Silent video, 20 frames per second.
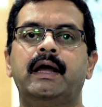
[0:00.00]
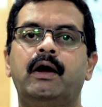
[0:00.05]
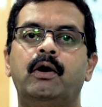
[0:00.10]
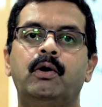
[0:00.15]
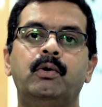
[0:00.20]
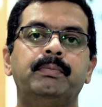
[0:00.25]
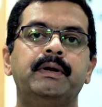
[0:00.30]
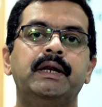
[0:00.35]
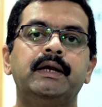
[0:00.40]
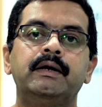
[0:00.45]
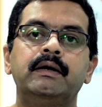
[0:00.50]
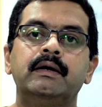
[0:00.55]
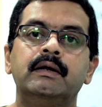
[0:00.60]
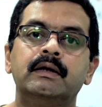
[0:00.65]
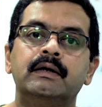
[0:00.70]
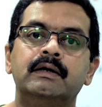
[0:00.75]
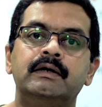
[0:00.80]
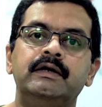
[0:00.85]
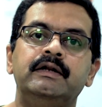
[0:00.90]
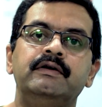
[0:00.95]
have been
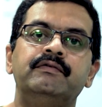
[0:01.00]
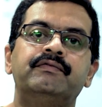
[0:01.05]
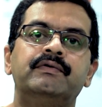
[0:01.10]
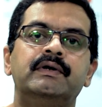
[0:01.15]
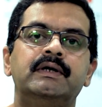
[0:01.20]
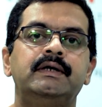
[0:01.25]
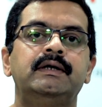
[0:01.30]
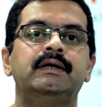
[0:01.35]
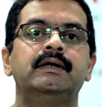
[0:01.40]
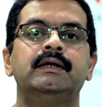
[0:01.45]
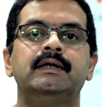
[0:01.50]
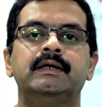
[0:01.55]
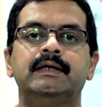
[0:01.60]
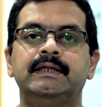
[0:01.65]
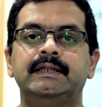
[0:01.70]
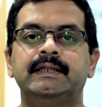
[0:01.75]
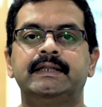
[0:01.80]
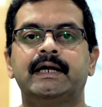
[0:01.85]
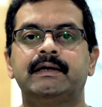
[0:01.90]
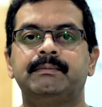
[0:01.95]
deferred
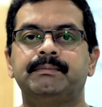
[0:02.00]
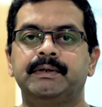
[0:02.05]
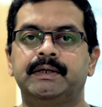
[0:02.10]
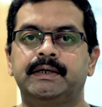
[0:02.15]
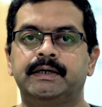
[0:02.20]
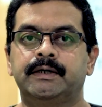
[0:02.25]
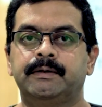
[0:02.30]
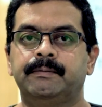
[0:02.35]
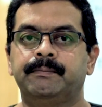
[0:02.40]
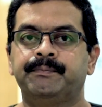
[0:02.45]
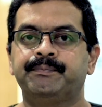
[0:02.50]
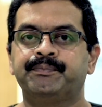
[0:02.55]
in that period.